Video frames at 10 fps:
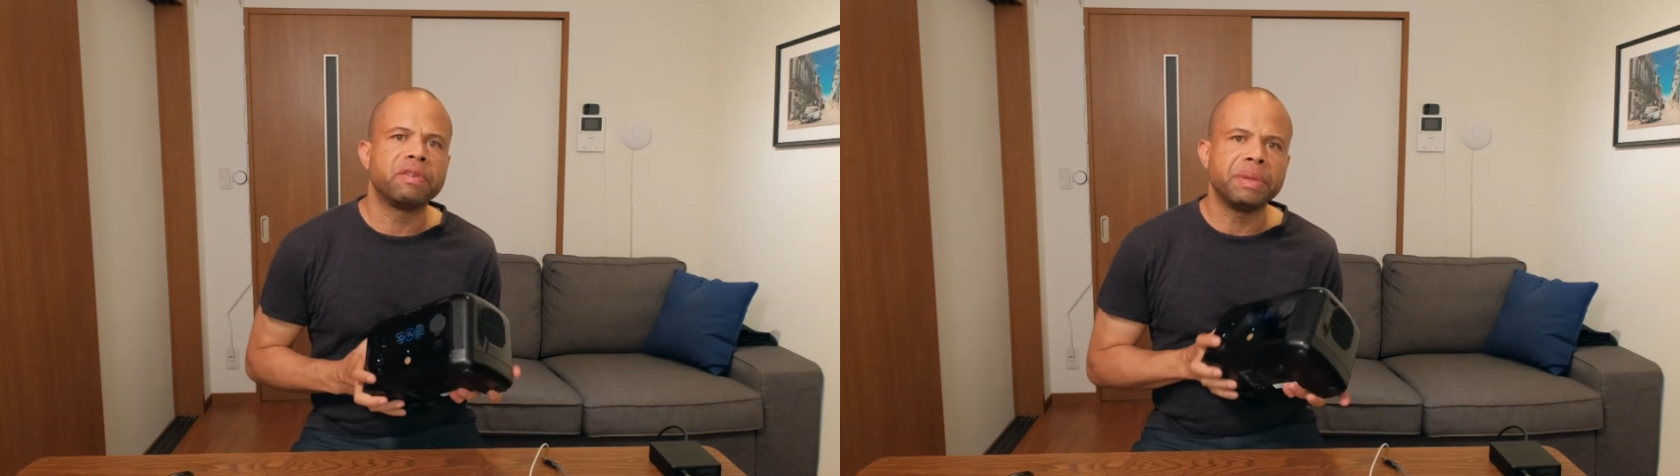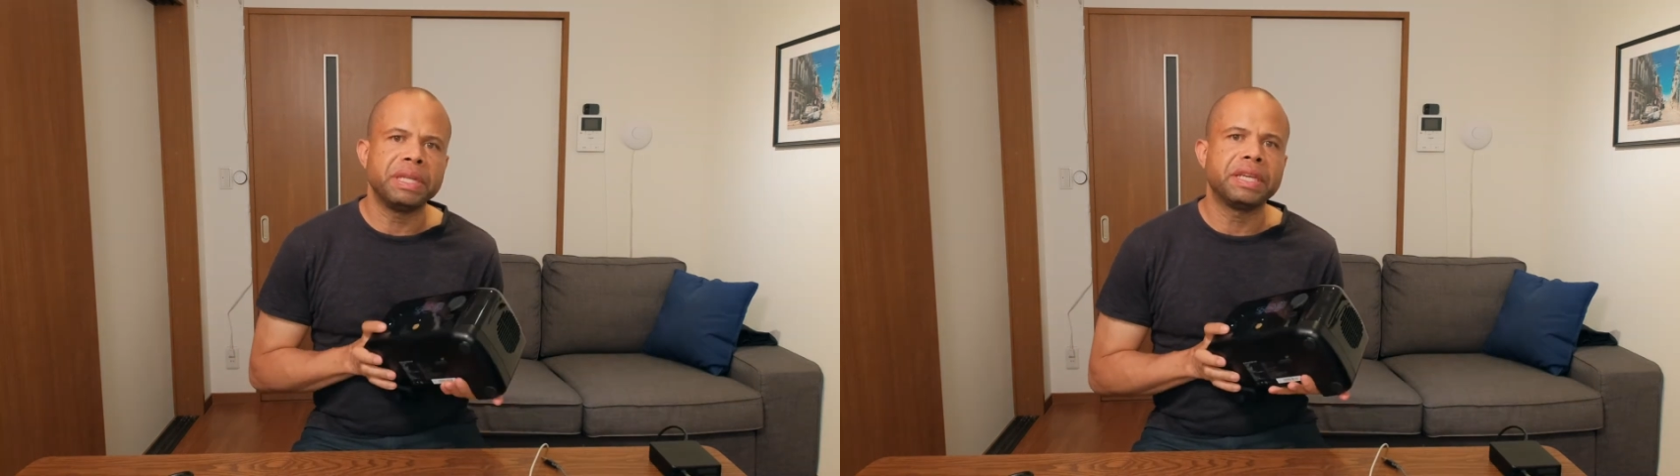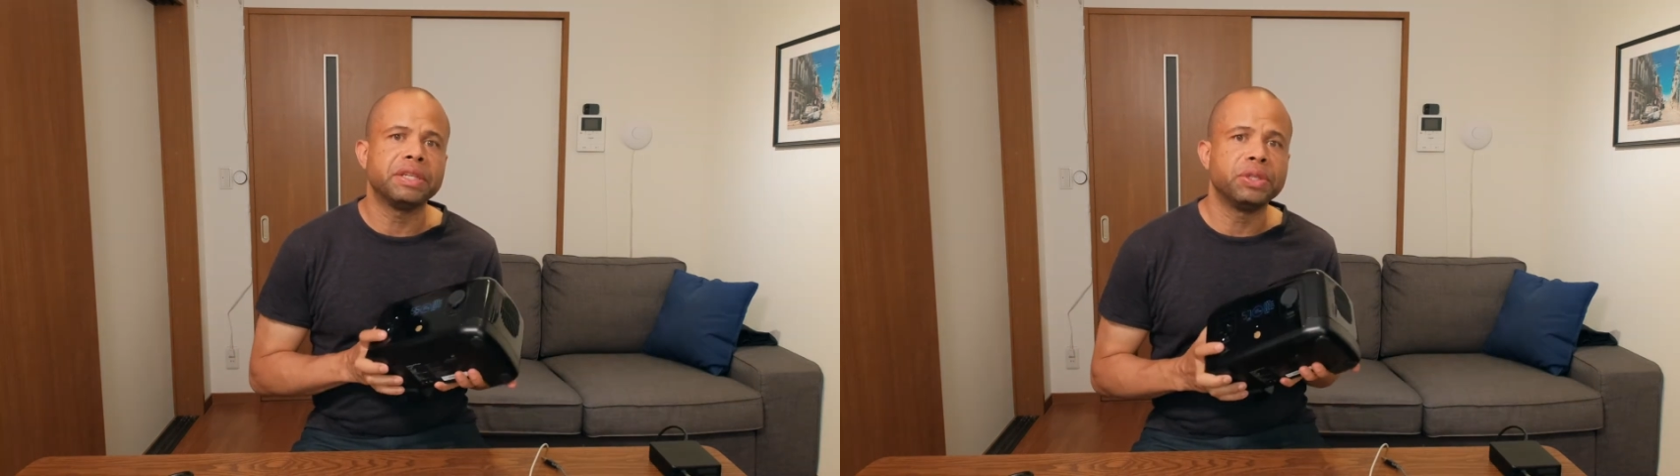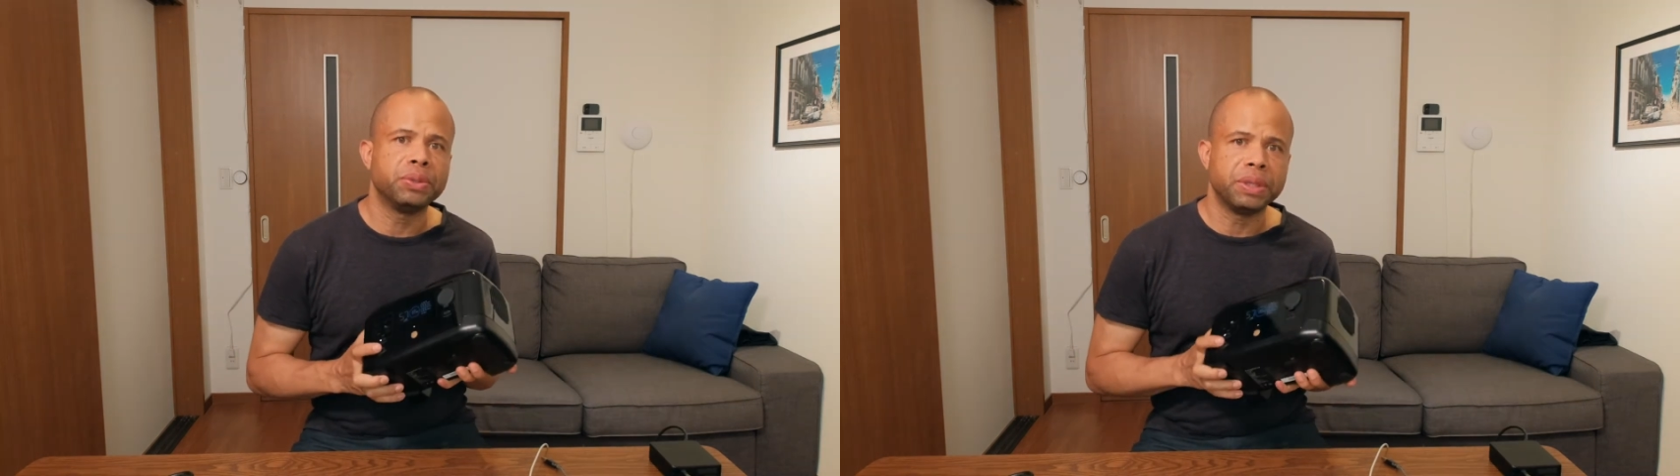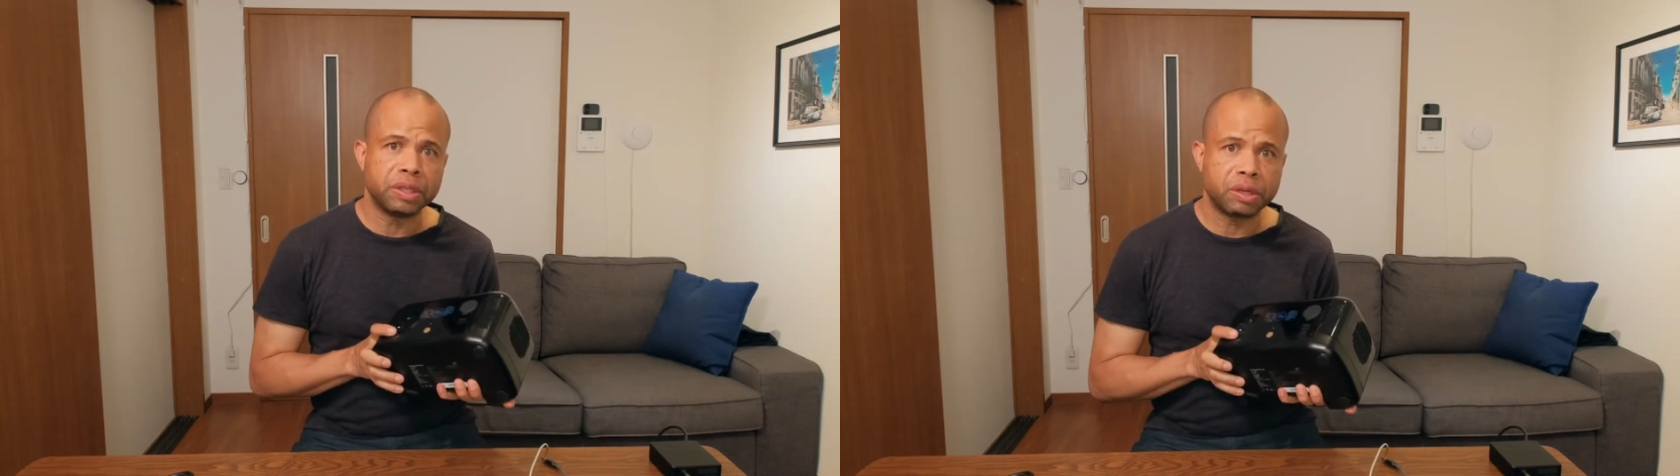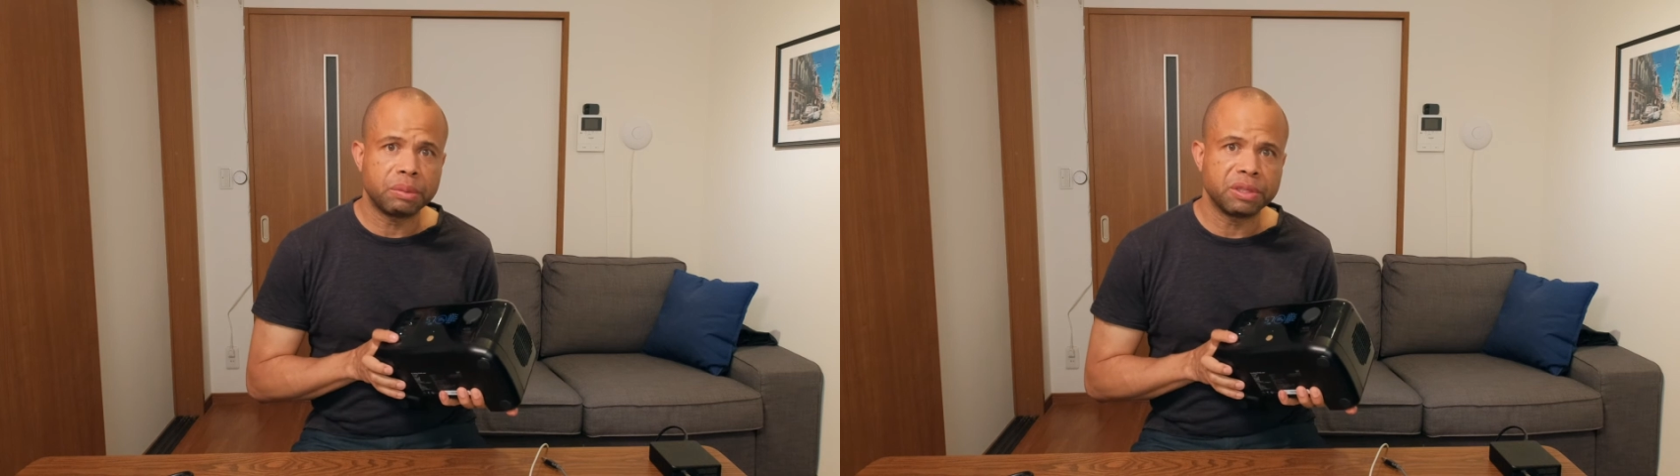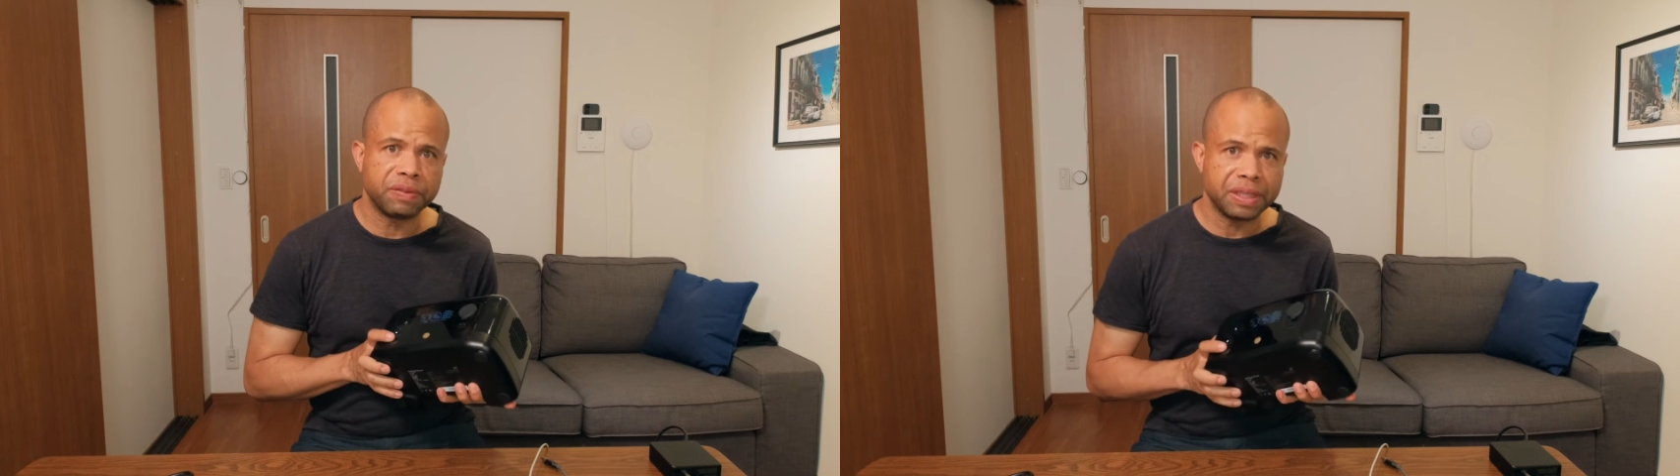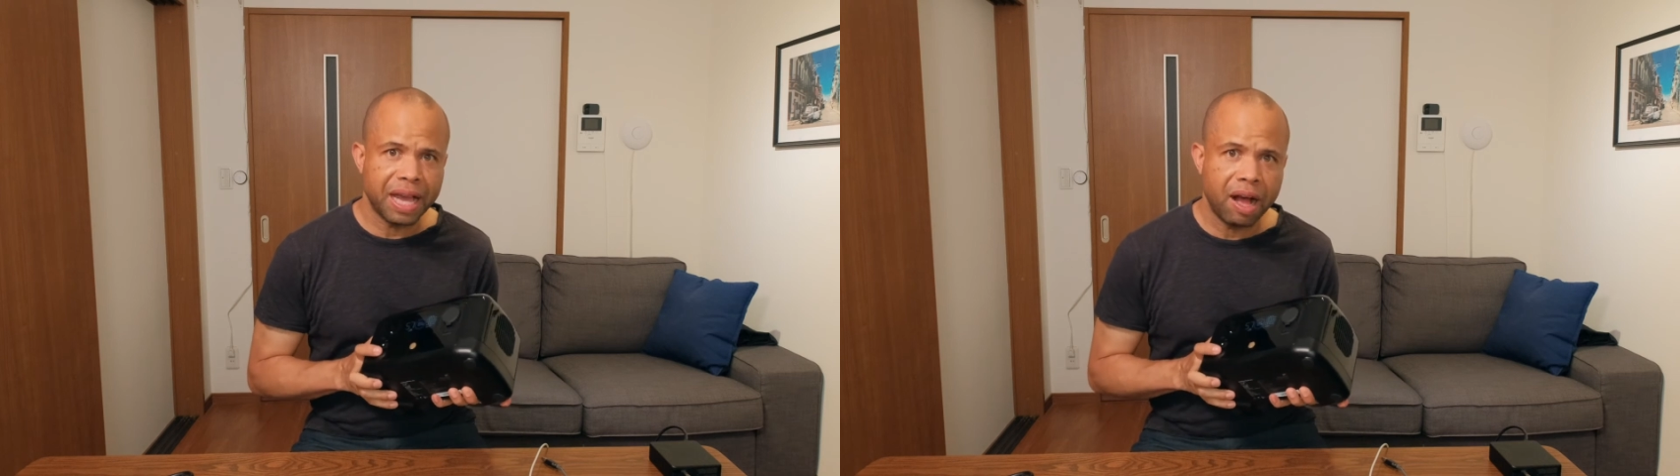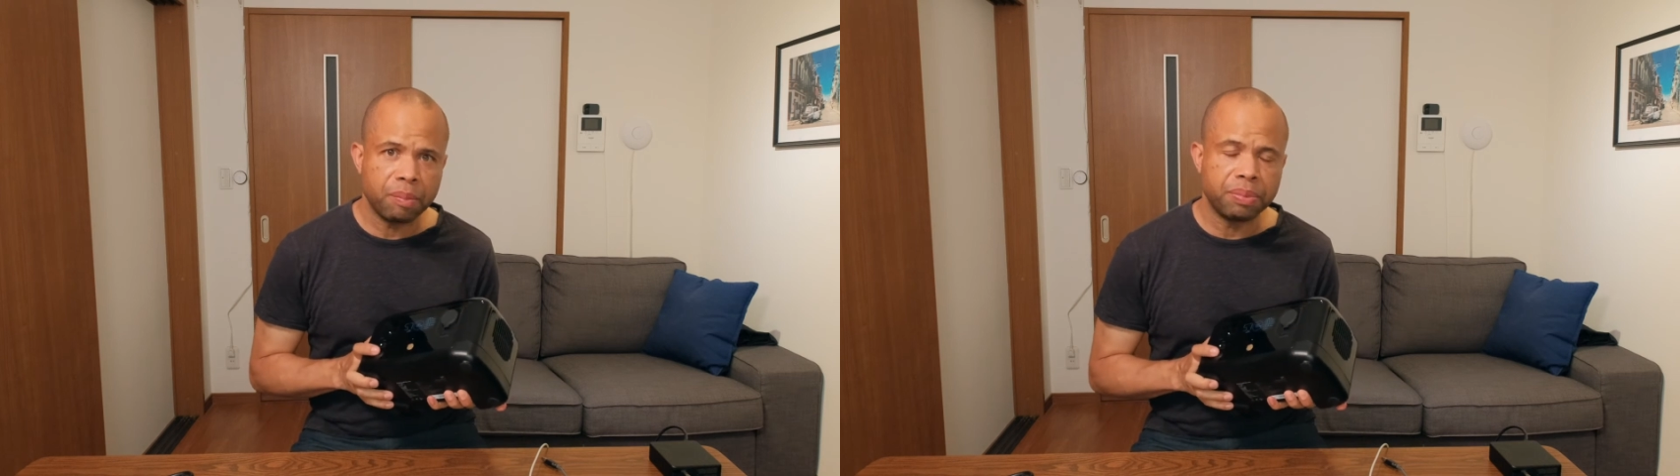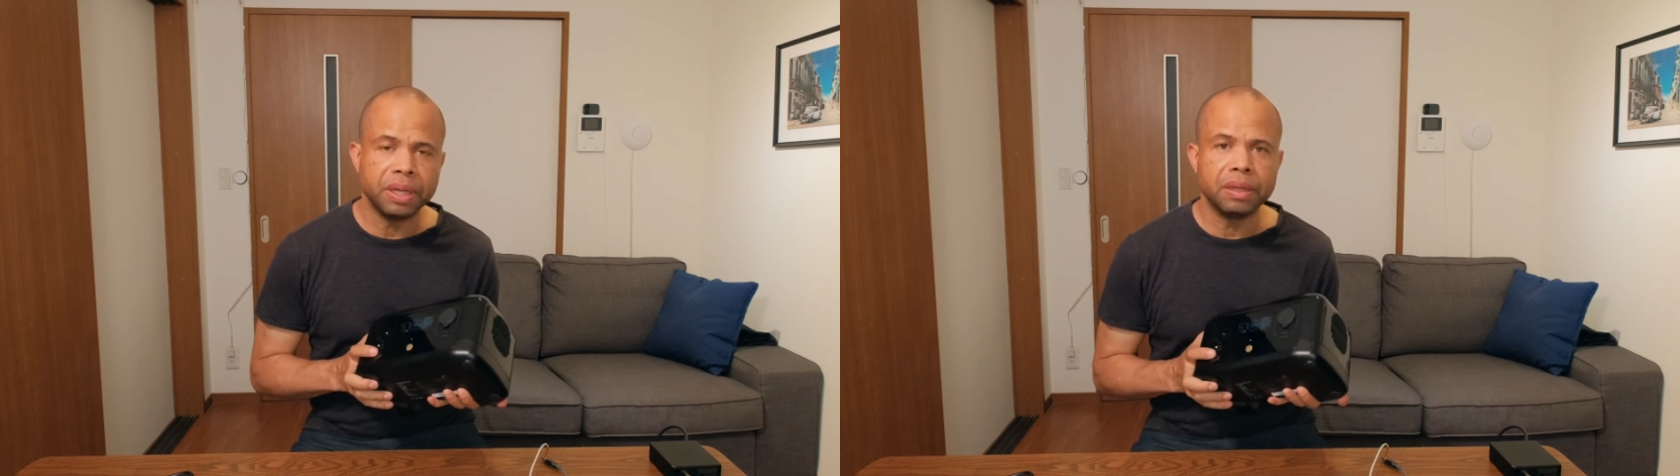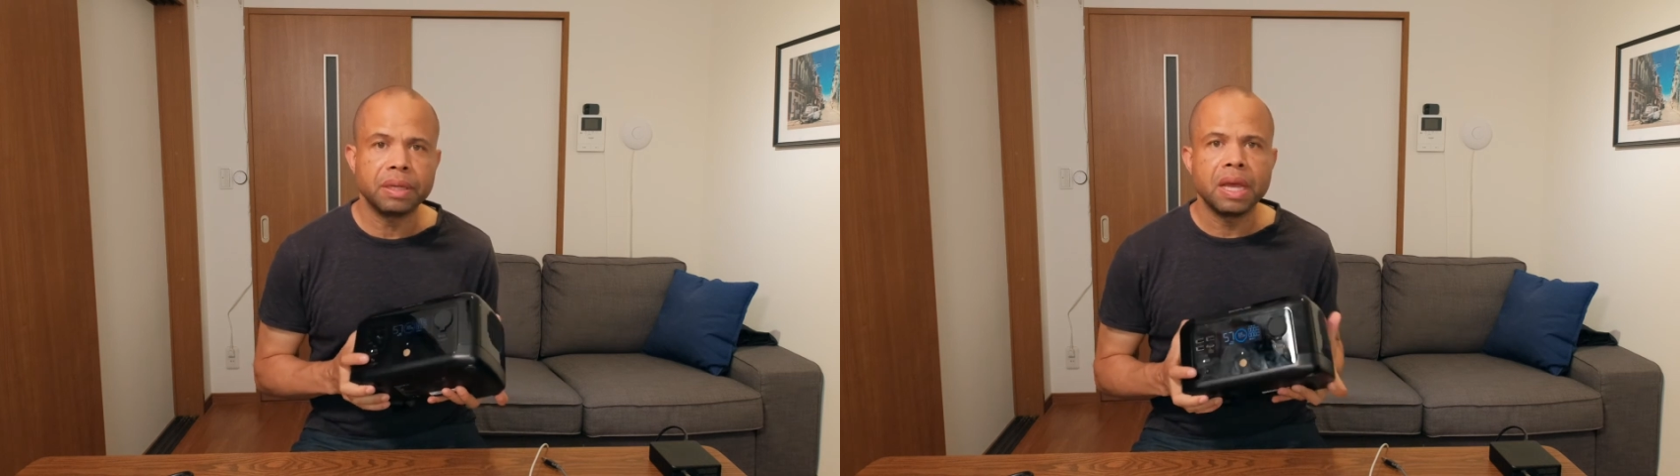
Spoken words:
Mini can do in terms of its output,